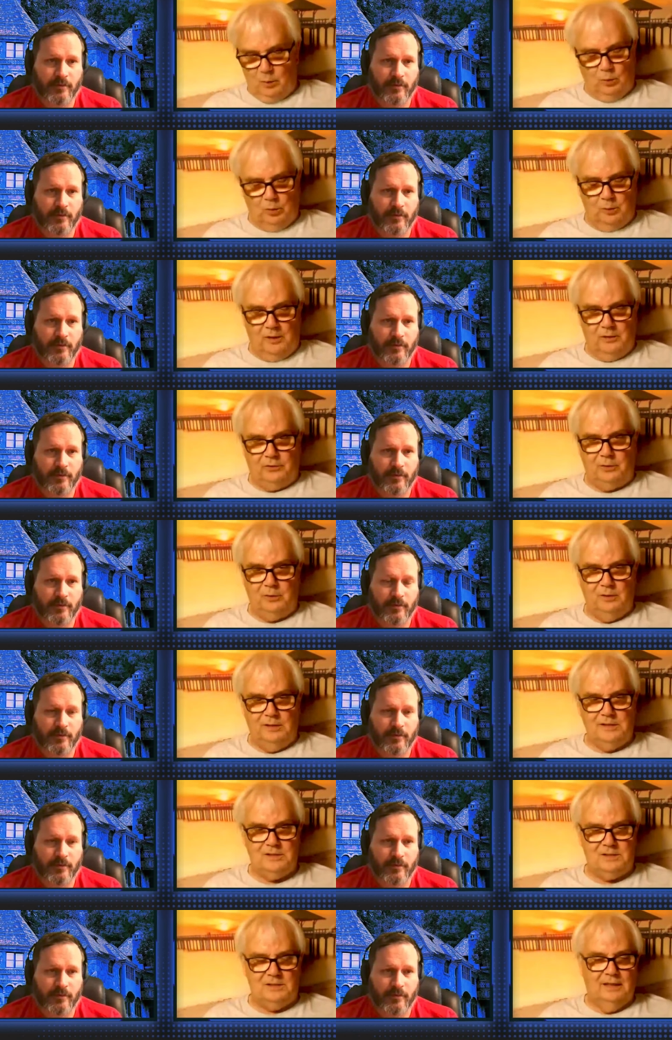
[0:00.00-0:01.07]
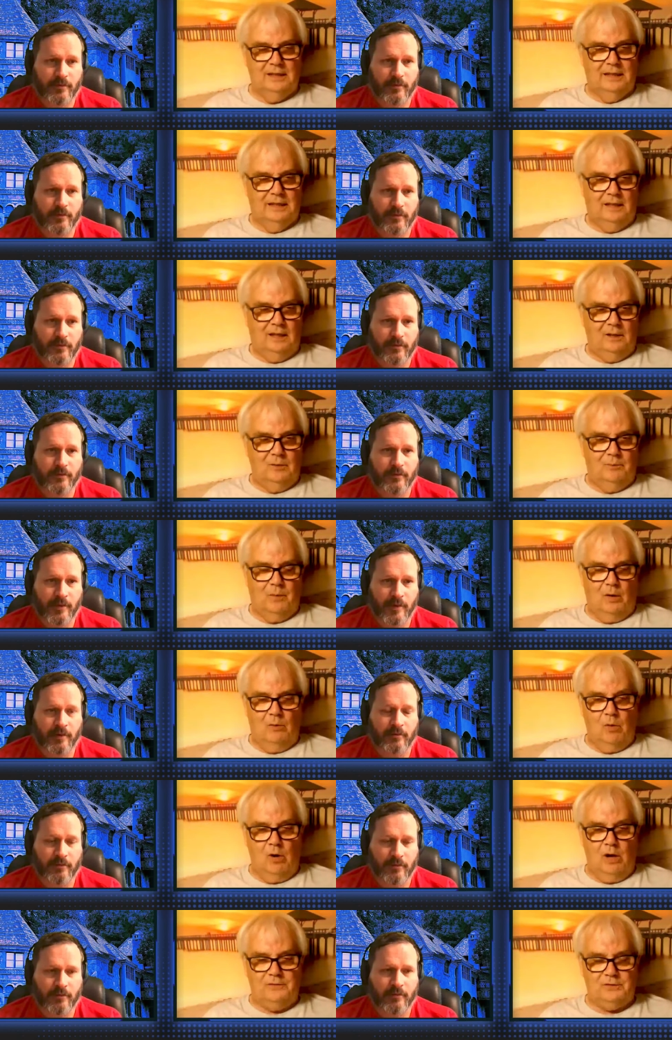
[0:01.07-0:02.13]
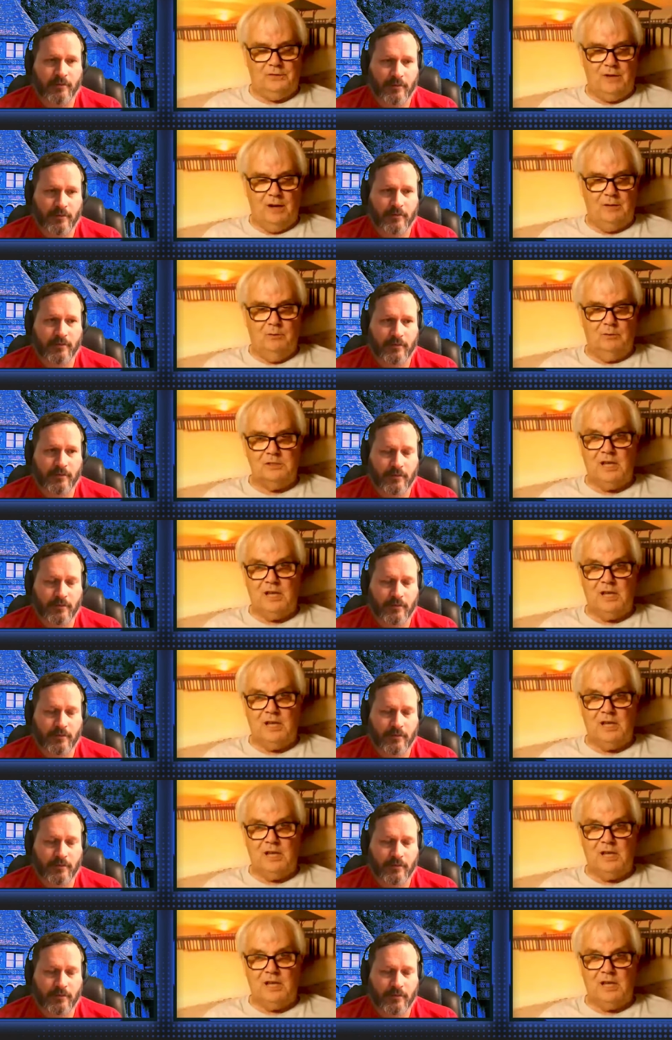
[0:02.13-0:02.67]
Speaker 1: all the way through this. And my wife's friend was